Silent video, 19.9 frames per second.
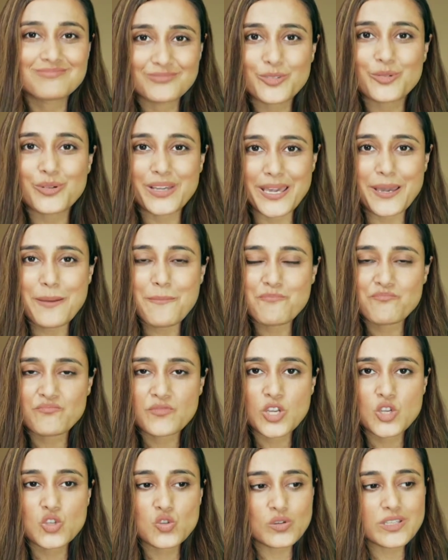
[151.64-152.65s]
Okay?
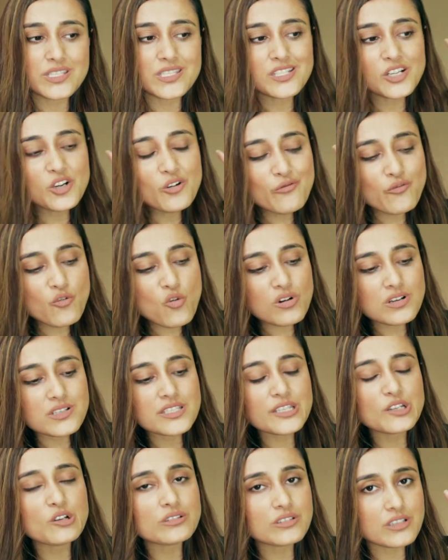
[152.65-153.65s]
So instead of
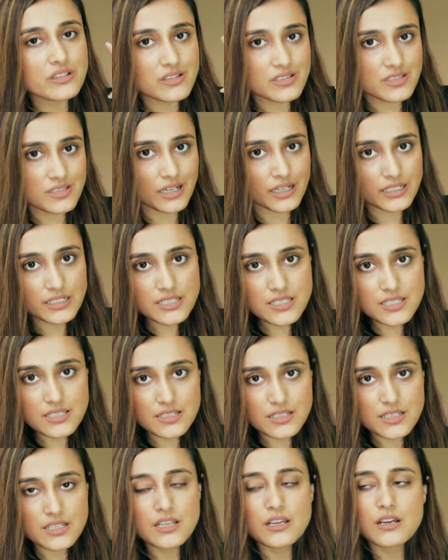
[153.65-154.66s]
focusing on the results,